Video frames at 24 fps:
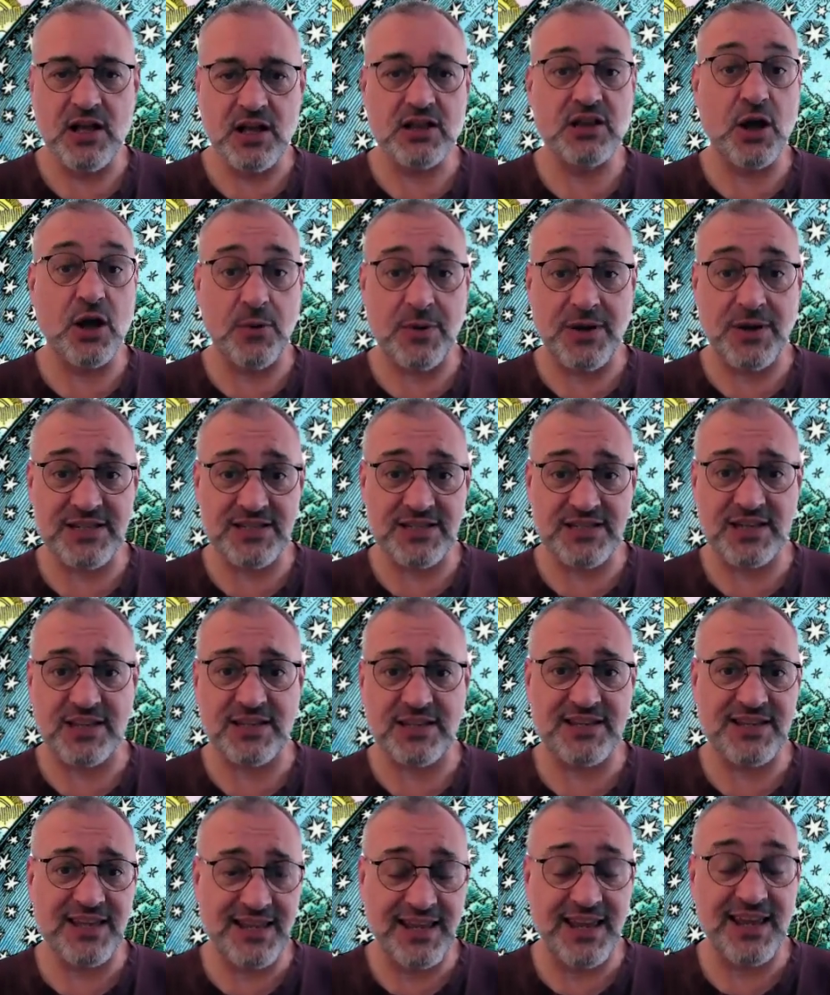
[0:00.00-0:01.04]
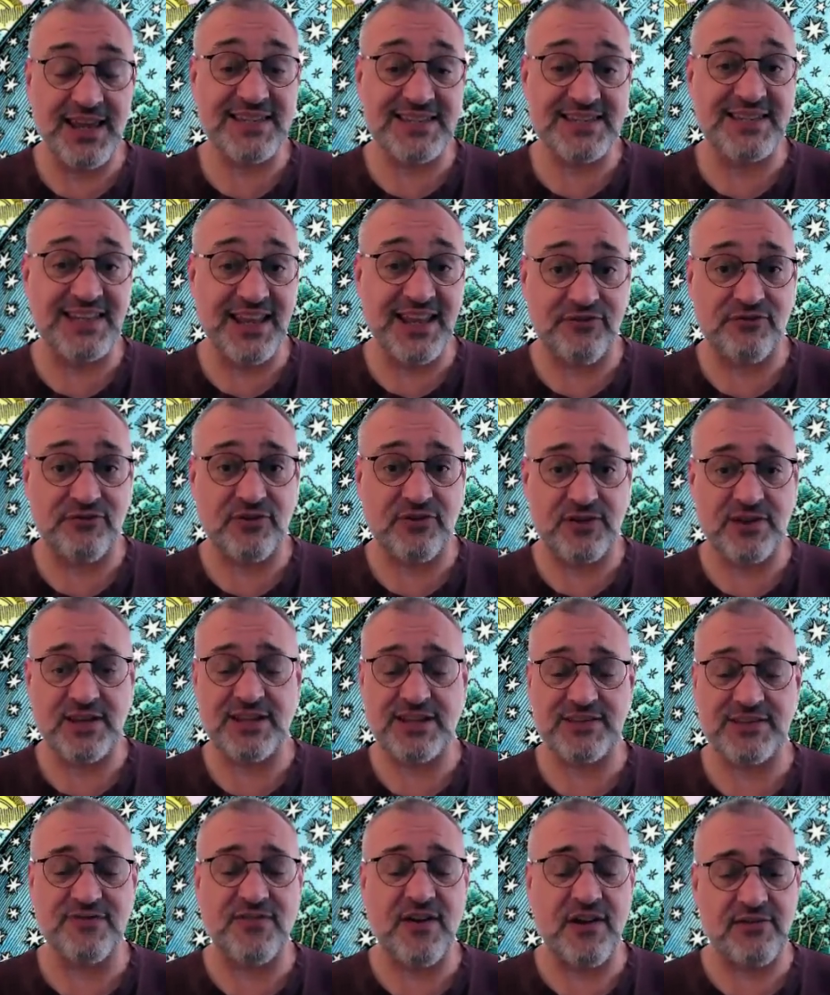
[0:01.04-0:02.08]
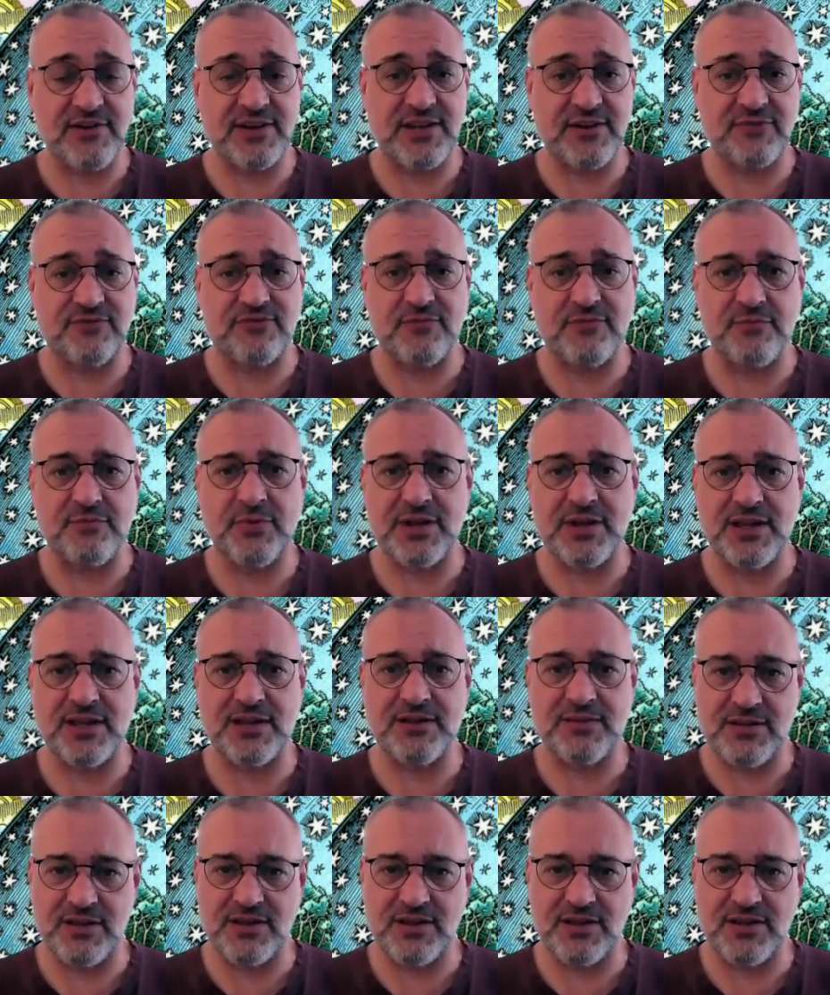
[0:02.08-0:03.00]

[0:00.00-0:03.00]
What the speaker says: though it is different and it's very different. But